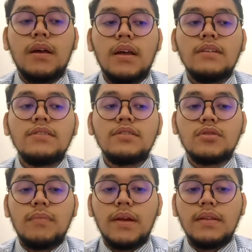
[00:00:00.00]

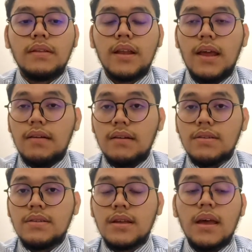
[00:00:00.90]
instrumental
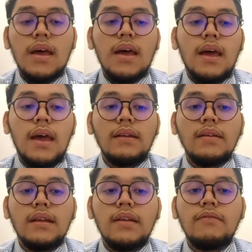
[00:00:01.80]
errors
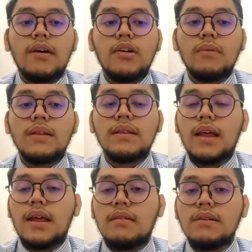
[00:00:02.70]
and environmental
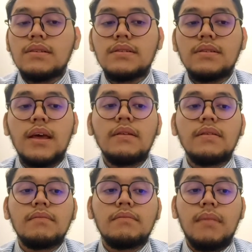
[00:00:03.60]
errors that
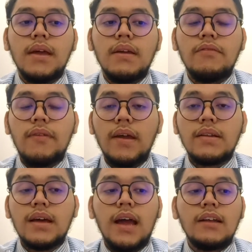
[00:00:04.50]
may
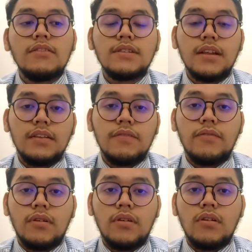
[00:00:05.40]
affect the hydrostatic
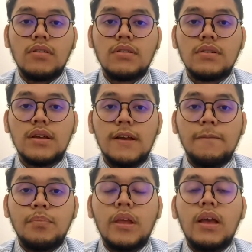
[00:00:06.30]
force.
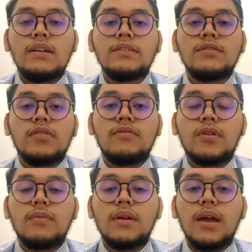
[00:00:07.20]
That's all
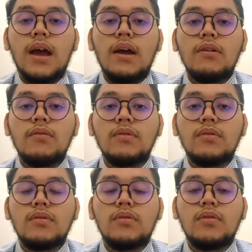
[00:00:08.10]
from me. I hope
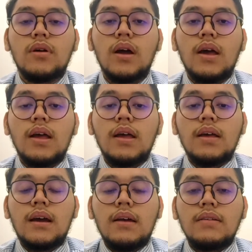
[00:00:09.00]
you
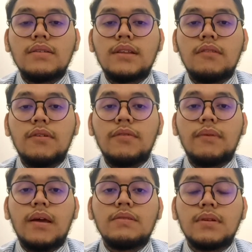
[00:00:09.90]
understand with
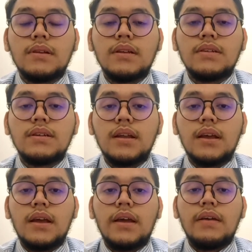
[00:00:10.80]
my explanation,
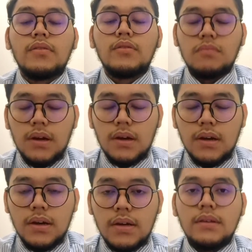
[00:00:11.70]
and
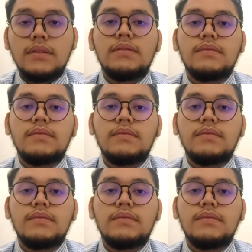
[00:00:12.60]
goodbye.